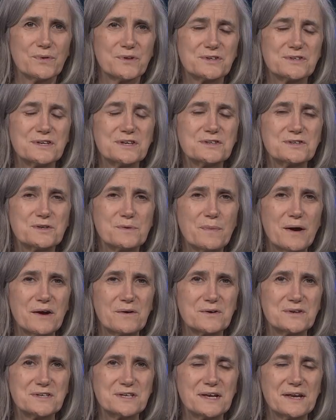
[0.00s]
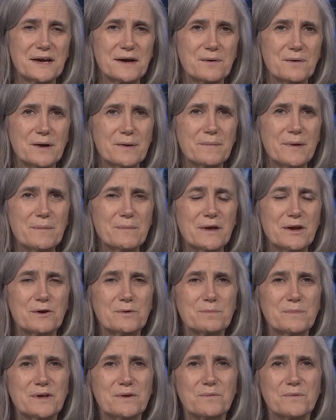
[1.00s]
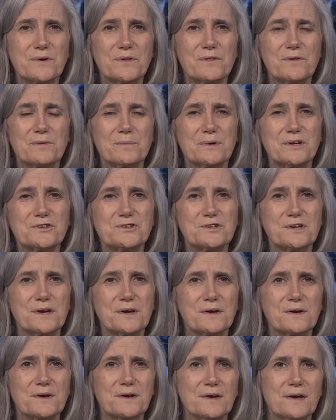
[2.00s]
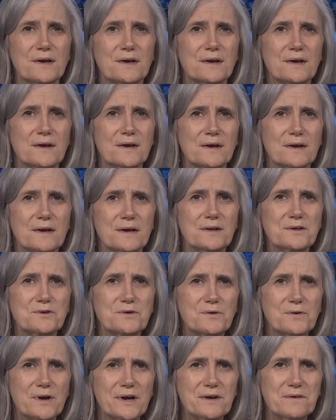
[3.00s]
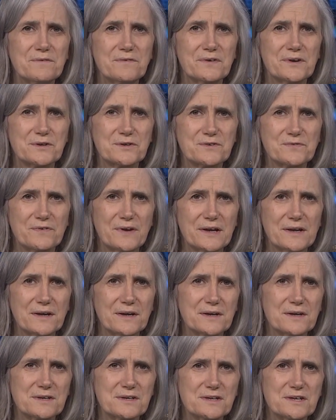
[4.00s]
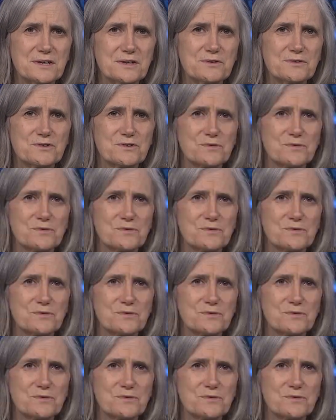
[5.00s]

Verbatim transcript: This is Democracy Now! I'm Amy Goodman with Nermeen Shaikh. In Ukraine, fierce fighting continues